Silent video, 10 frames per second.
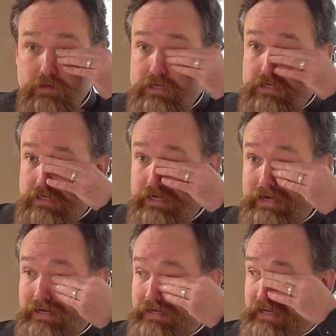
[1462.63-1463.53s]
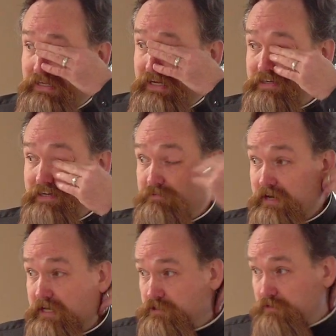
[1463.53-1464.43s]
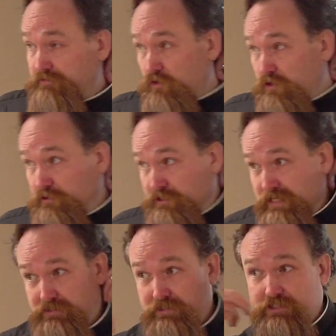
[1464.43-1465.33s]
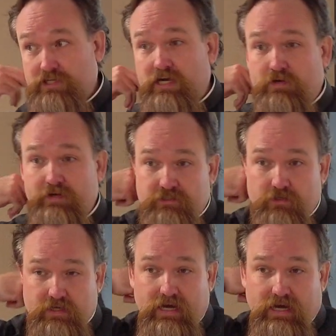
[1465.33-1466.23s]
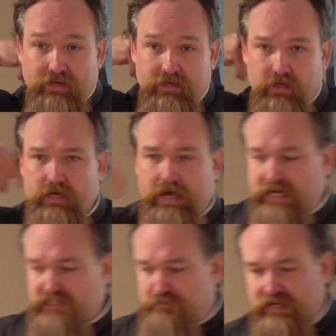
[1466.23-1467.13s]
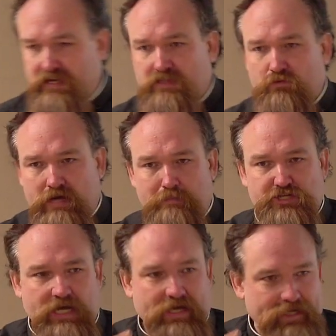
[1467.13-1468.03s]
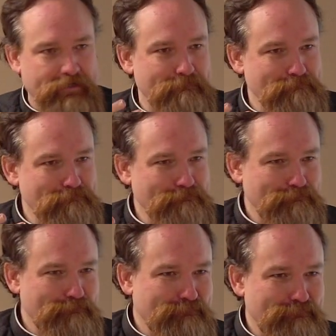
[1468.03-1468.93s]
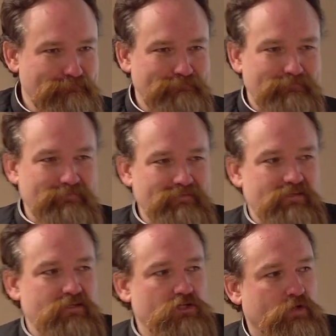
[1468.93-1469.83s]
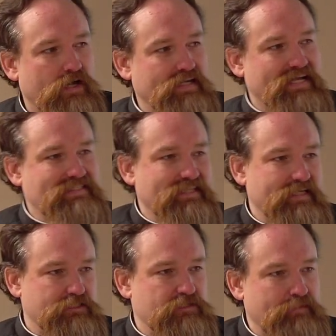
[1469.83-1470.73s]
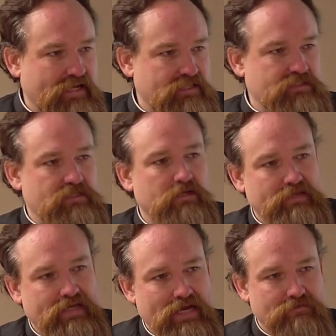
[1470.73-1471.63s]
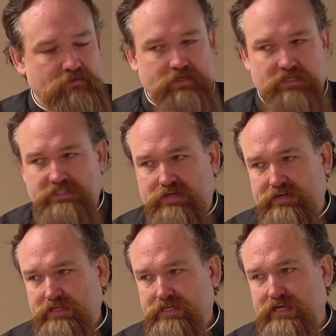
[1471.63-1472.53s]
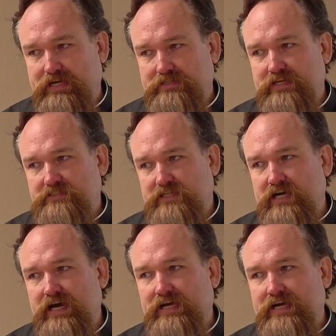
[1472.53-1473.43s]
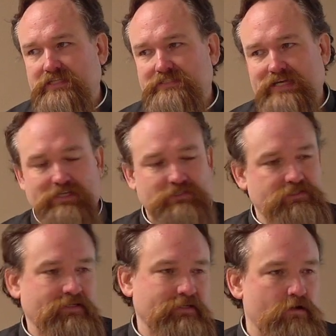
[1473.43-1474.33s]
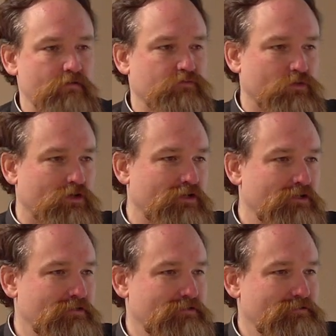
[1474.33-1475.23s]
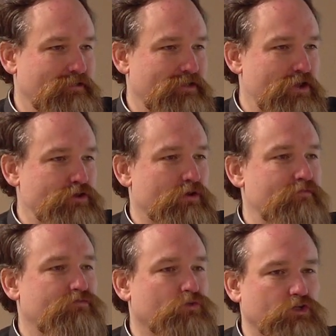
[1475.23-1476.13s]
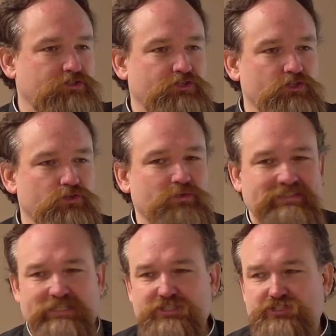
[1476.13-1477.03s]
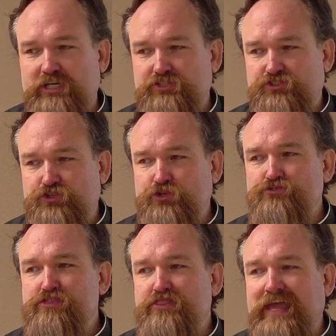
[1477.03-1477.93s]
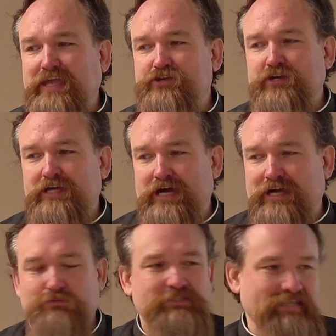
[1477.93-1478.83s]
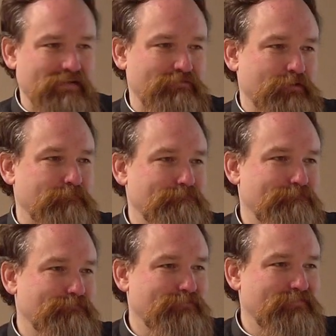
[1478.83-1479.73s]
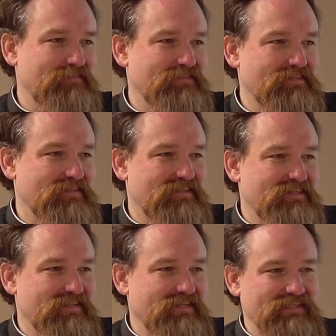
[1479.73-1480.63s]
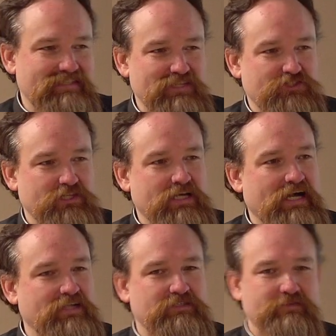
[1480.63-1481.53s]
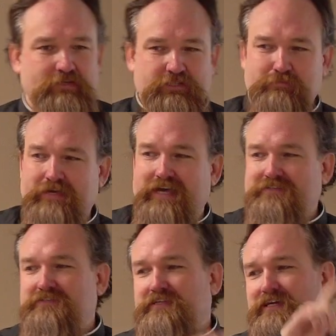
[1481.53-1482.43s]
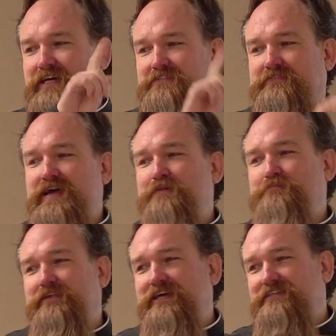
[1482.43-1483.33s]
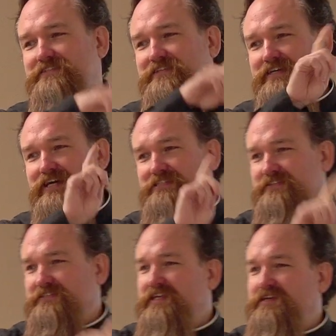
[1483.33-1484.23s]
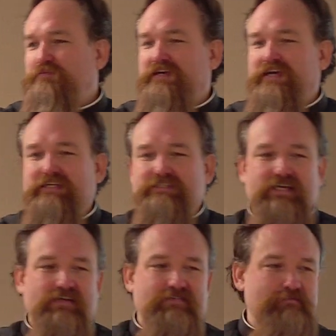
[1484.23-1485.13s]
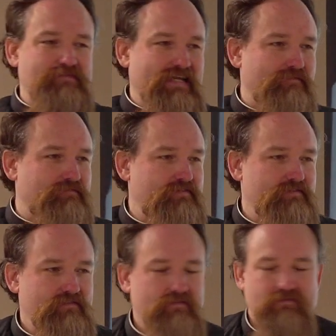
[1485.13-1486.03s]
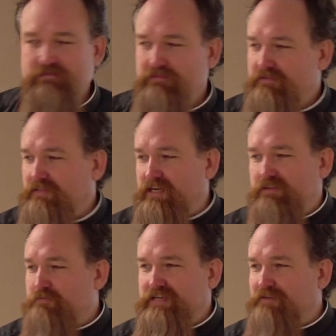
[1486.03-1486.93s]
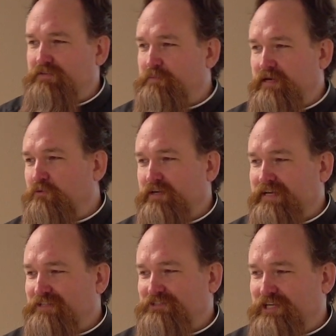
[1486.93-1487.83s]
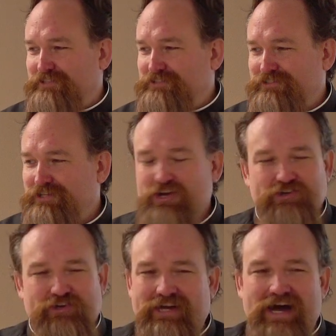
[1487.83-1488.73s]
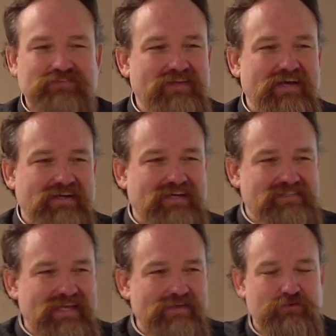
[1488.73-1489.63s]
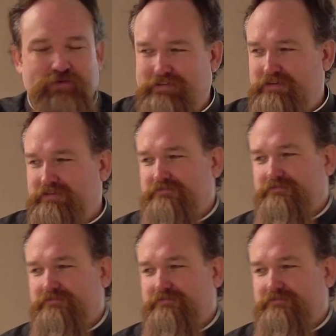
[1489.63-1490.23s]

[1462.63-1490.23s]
And, and he identifies the fool who says in his heart, there is no God, as being the Rabshakeh, who on that scene speaks on behalf of the Assyrian king Hezekiah and says, You're a fool. You're a fool to resist us. Do you think your God will save you? He says, The gods of this place and the gods of that place and the gods of this other place, none of them save them. None of them save their people against us. Your God's not going to save you either.